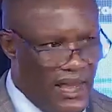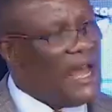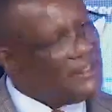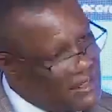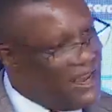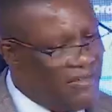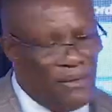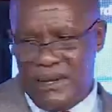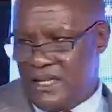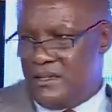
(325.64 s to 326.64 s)
As
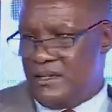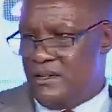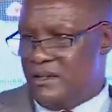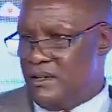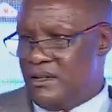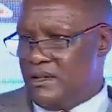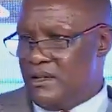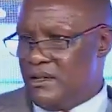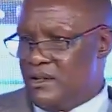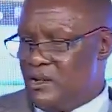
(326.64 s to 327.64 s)
government,
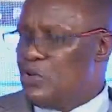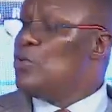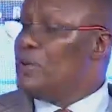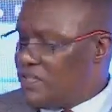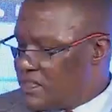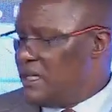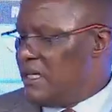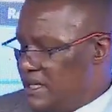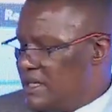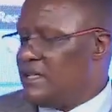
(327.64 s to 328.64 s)
do we still
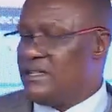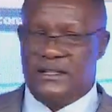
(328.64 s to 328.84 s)
need